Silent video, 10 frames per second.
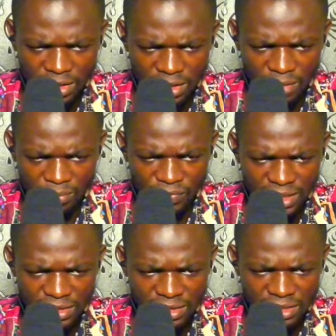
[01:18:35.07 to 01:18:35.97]
A move like
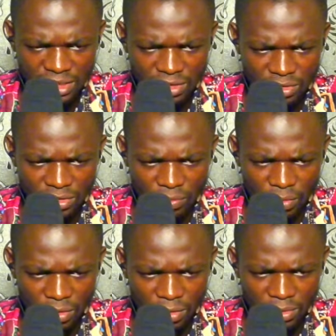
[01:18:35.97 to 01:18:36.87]
this still doesn't
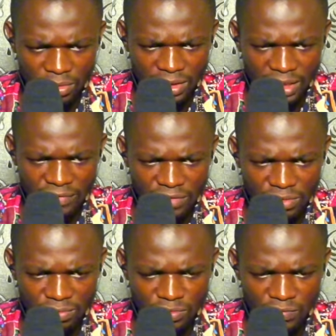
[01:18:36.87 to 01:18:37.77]
work because I have this
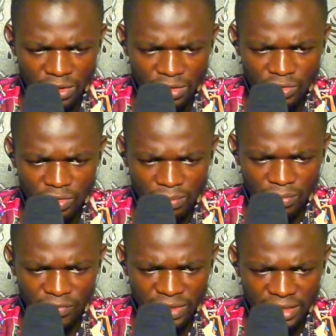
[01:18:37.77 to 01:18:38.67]
move. So a
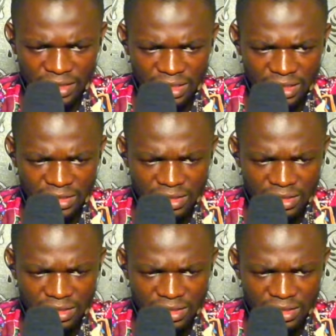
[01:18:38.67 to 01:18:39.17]
move like this,